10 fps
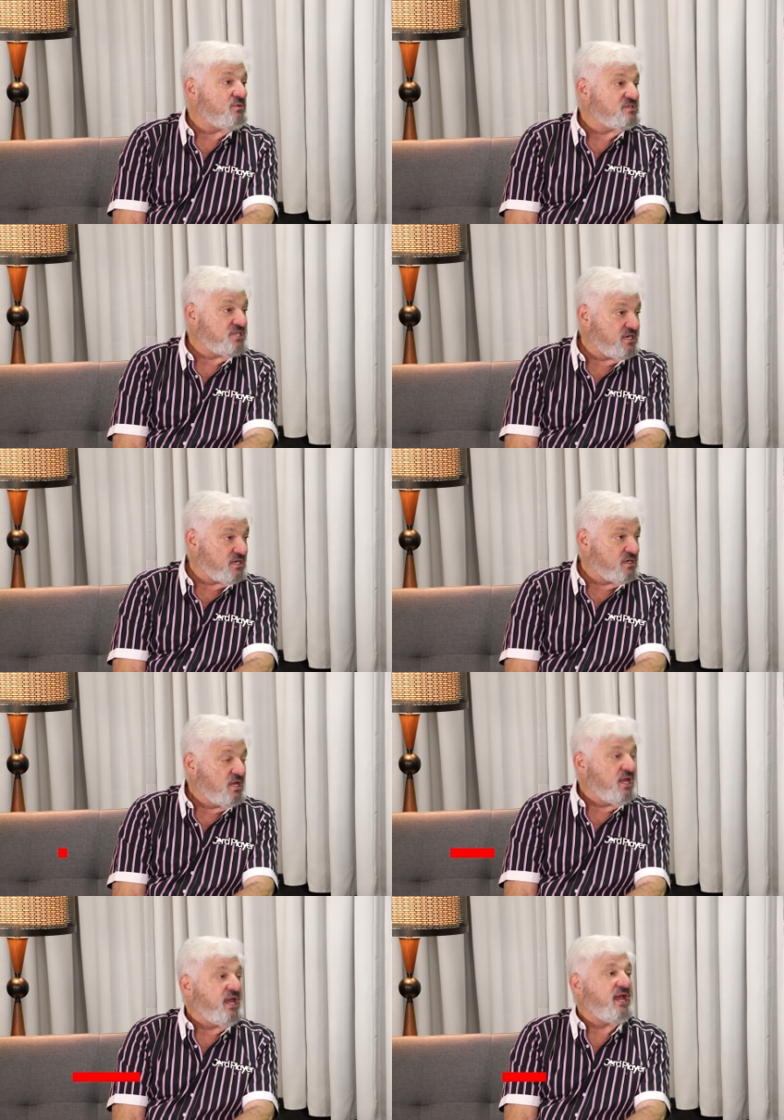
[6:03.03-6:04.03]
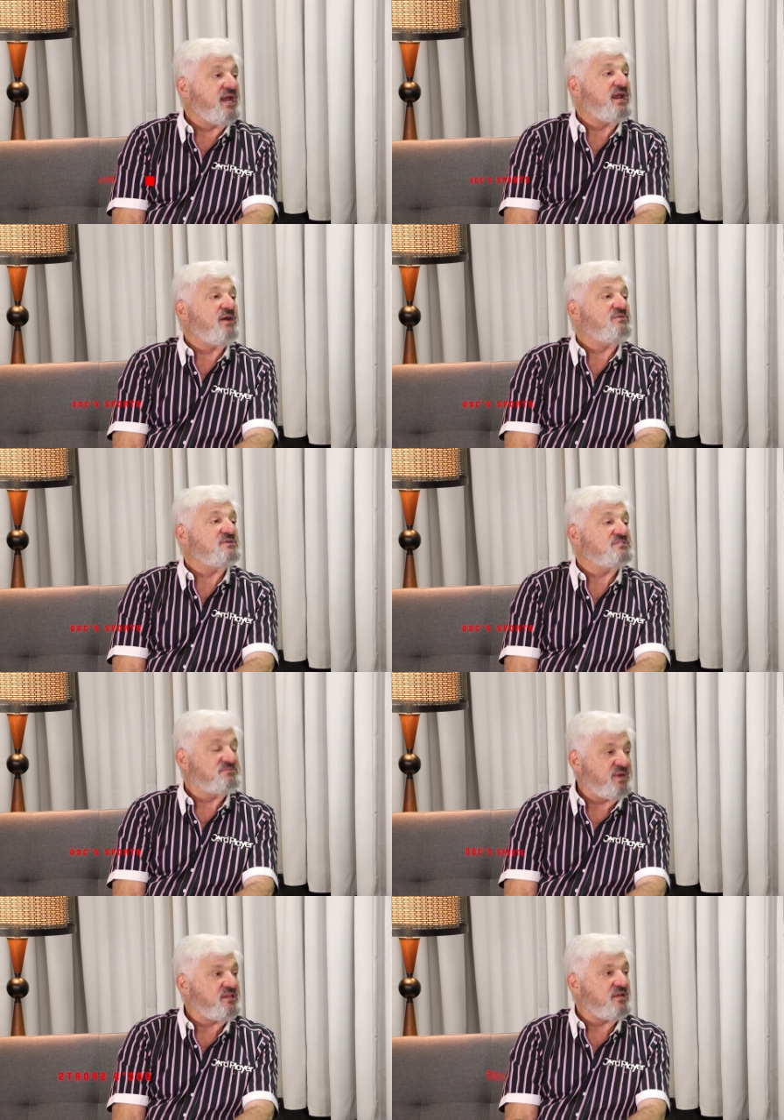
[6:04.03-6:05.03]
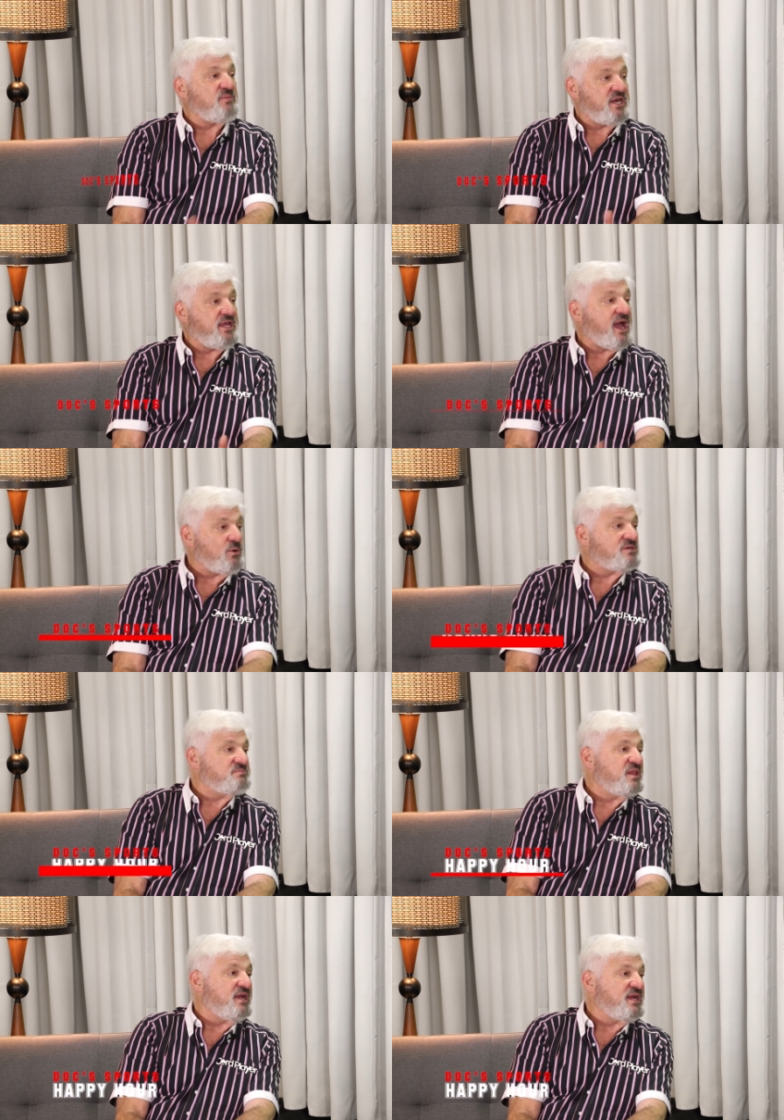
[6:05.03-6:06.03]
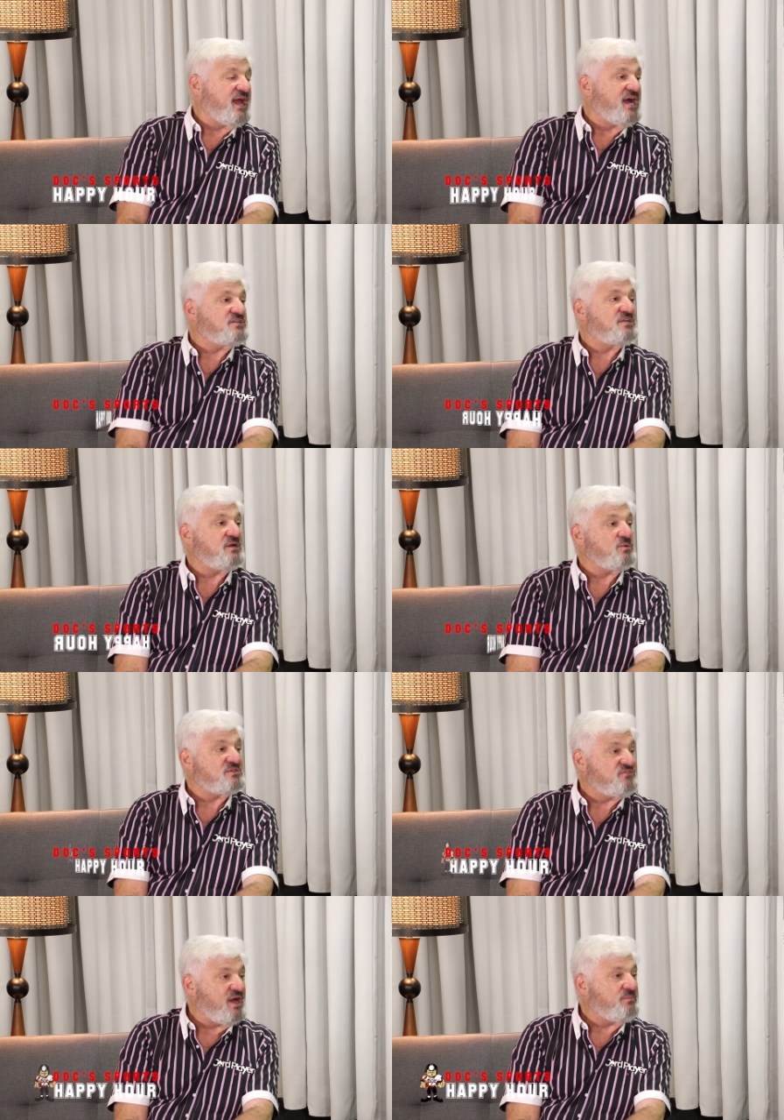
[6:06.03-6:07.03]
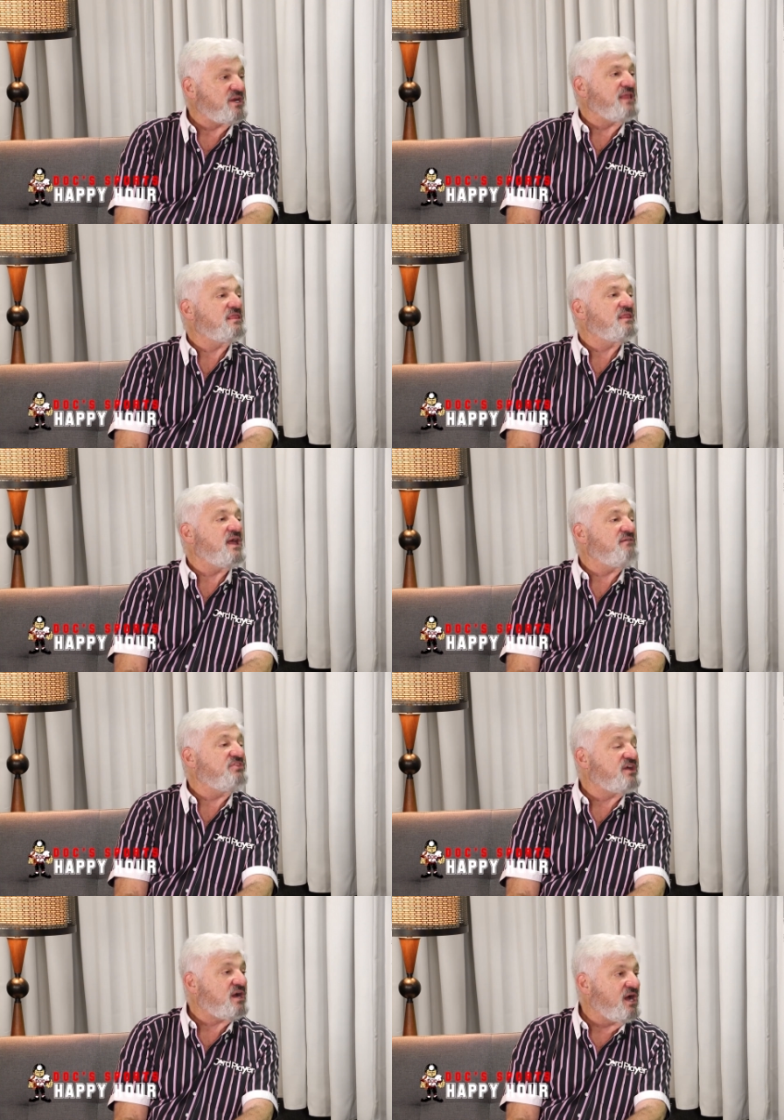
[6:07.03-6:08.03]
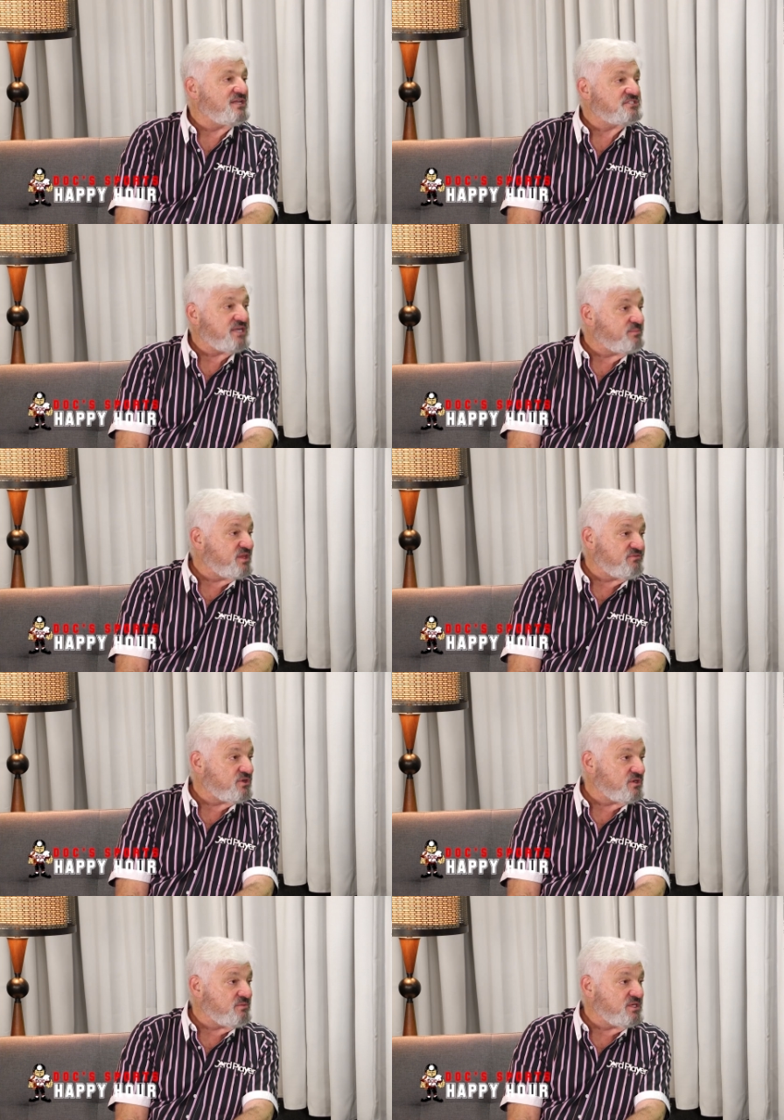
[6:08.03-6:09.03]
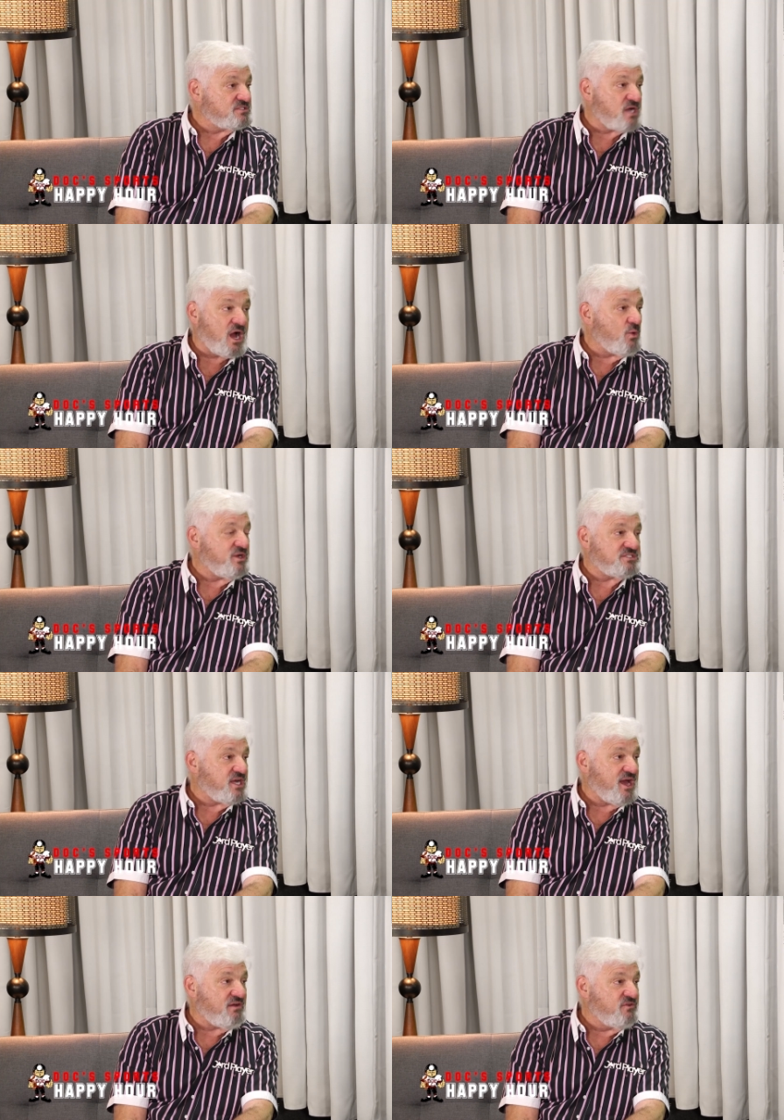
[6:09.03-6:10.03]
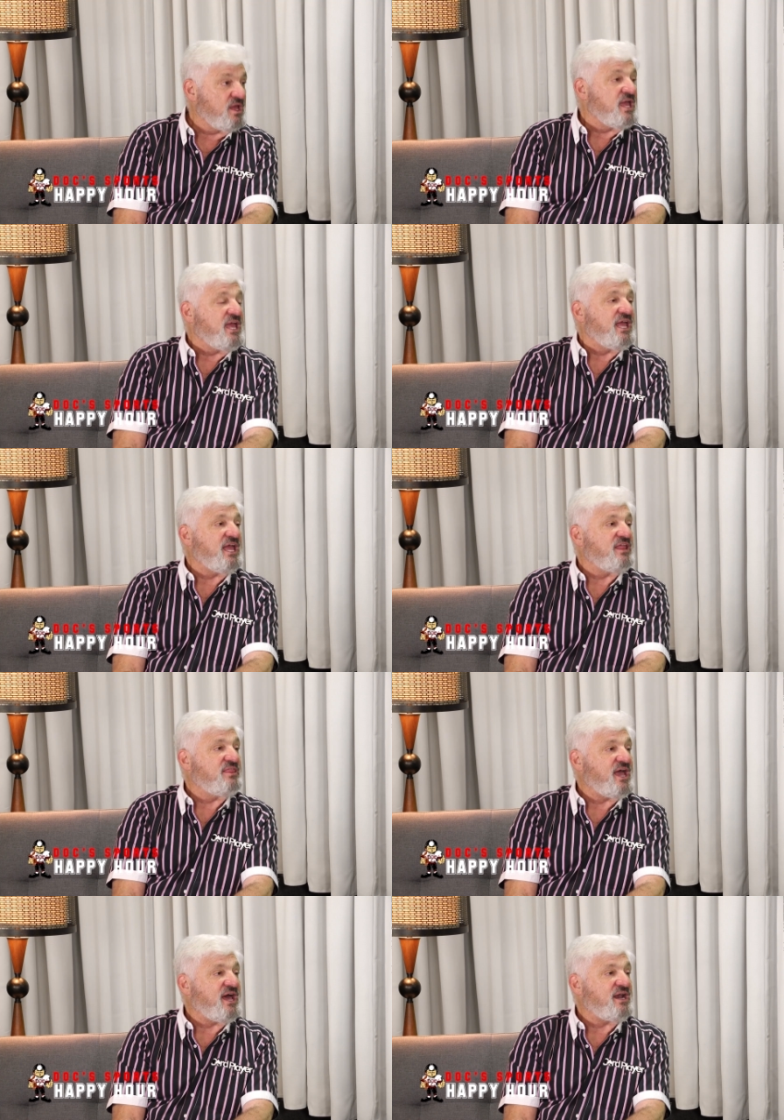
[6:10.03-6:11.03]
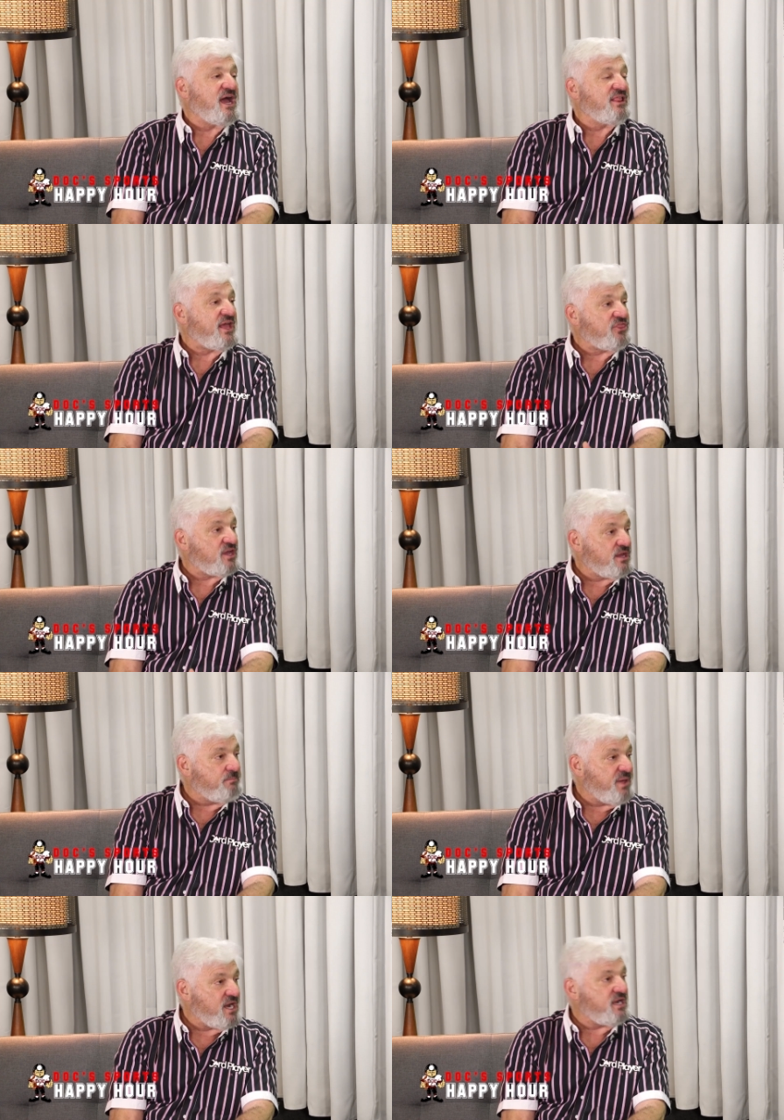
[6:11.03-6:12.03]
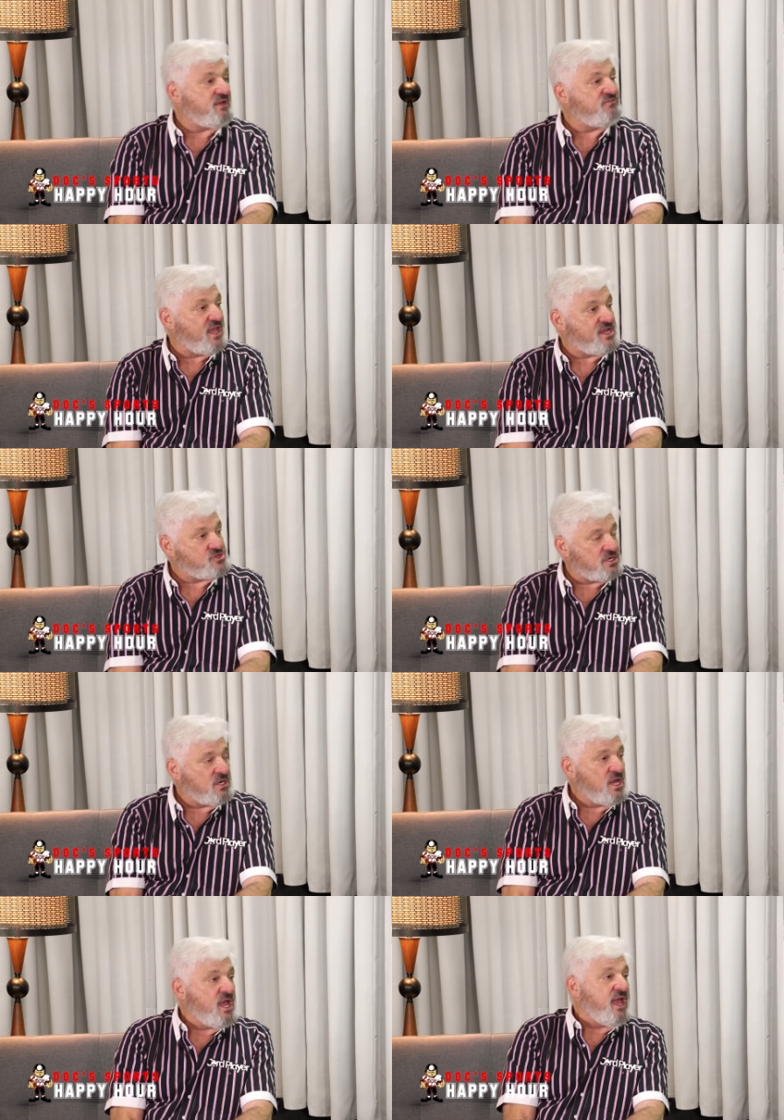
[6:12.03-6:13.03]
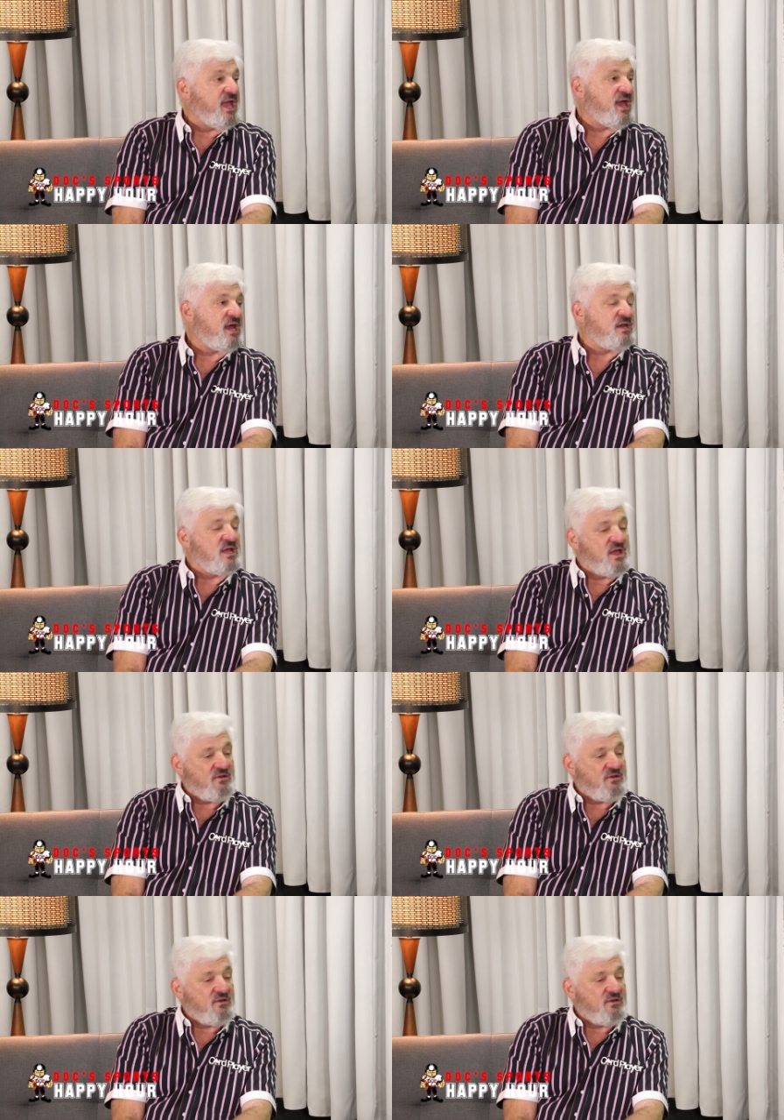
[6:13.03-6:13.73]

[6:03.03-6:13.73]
I was here. Mm-hmm. And I was spending many hours playing cash, and it was fine. But I loved the concept of tournaments, always have, in that I like the competitive nature. And